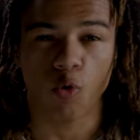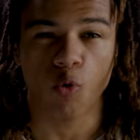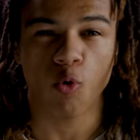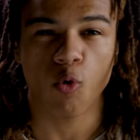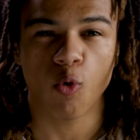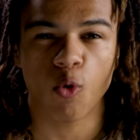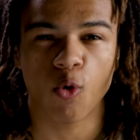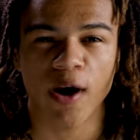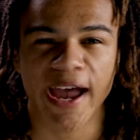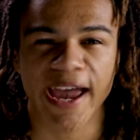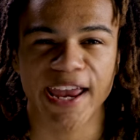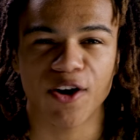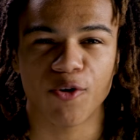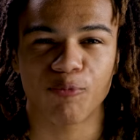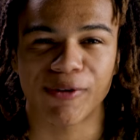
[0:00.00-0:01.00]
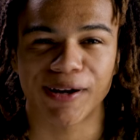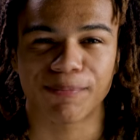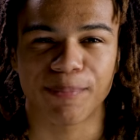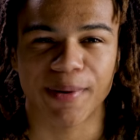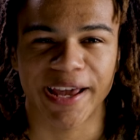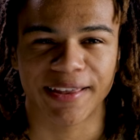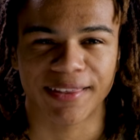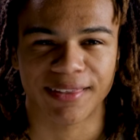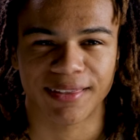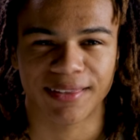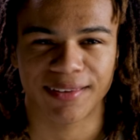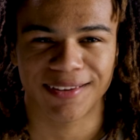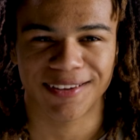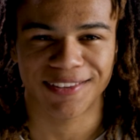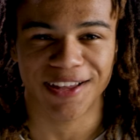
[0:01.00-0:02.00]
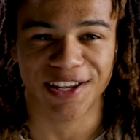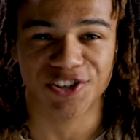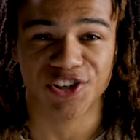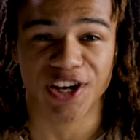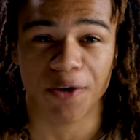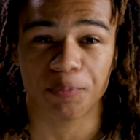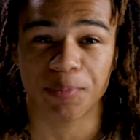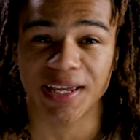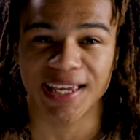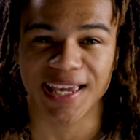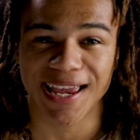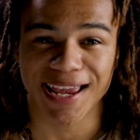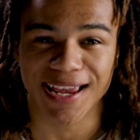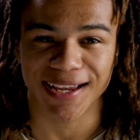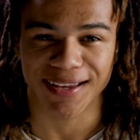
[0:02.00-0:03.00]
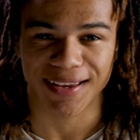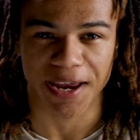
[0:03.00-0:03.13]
All hail Macbeth, that shalt be king